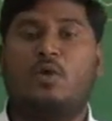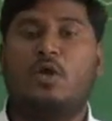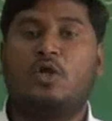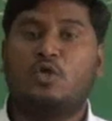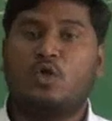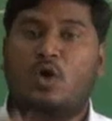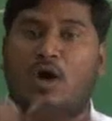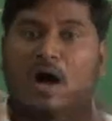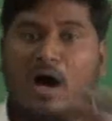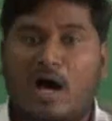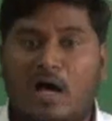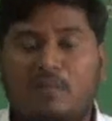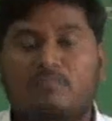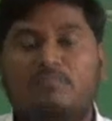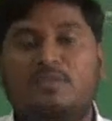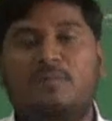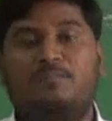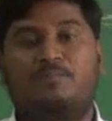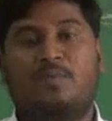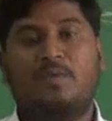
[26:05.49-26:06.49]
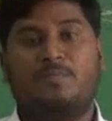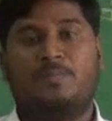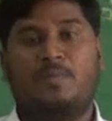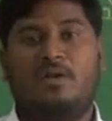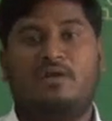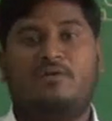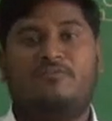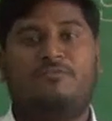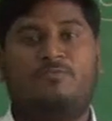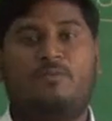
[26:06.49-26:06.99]
going to harm the
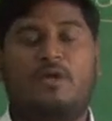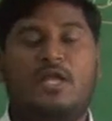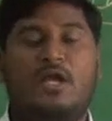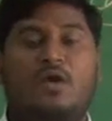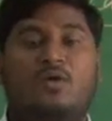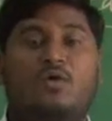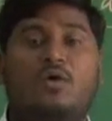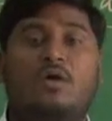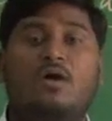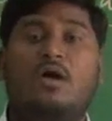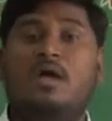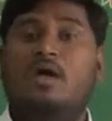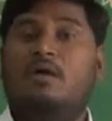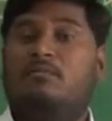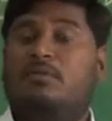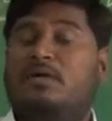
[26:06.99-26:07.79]
people of Monaco,